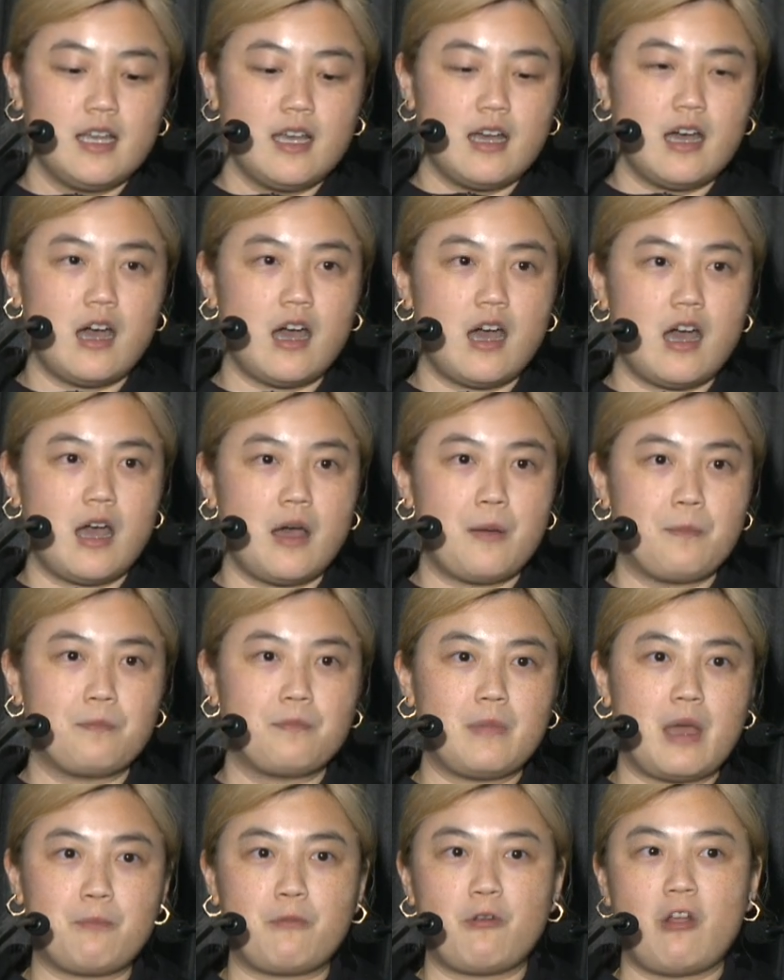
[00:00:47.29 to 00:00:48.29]

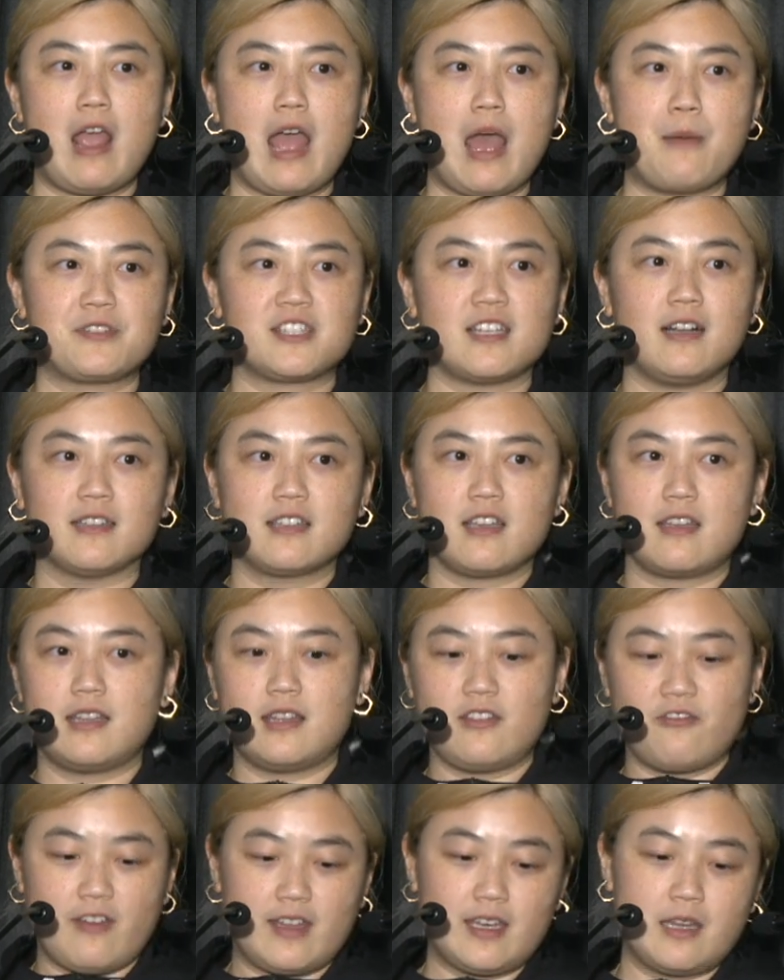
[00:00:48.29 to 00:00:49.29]
and perhaps
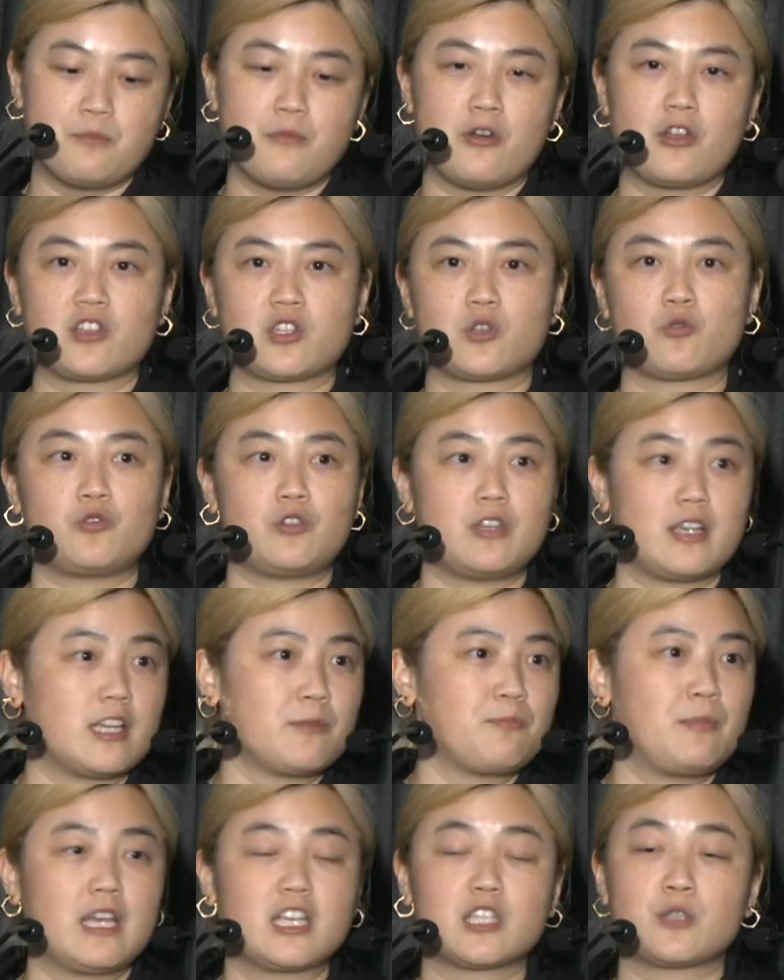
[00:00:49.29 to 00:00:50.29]
alternative funding models we should
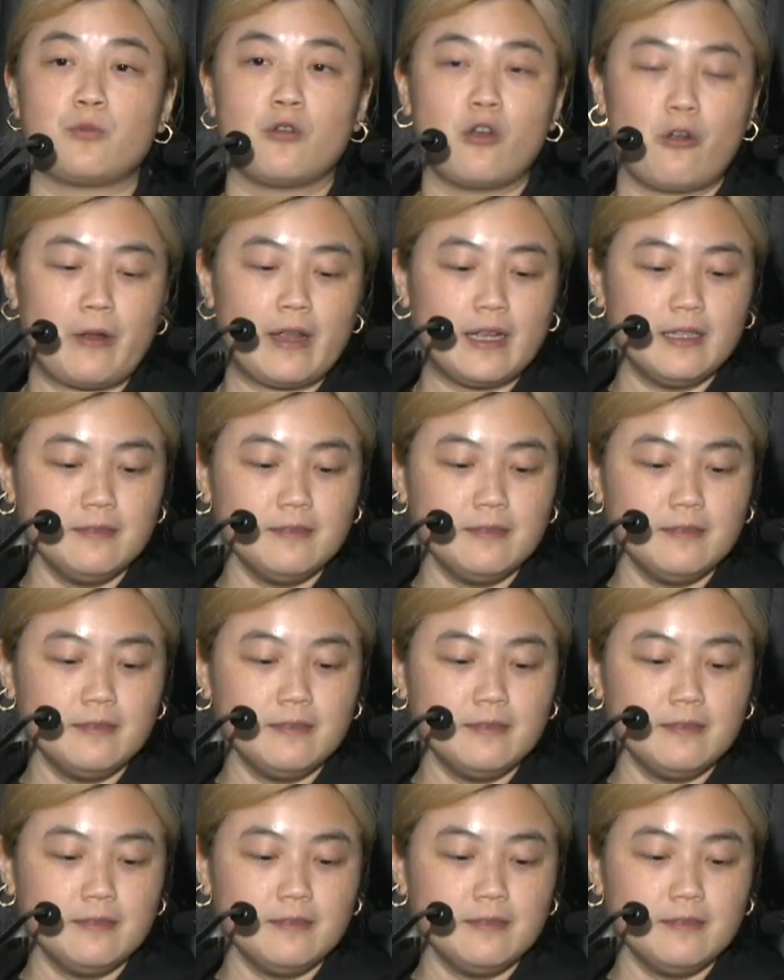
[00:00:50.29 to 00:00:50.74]
be exploring.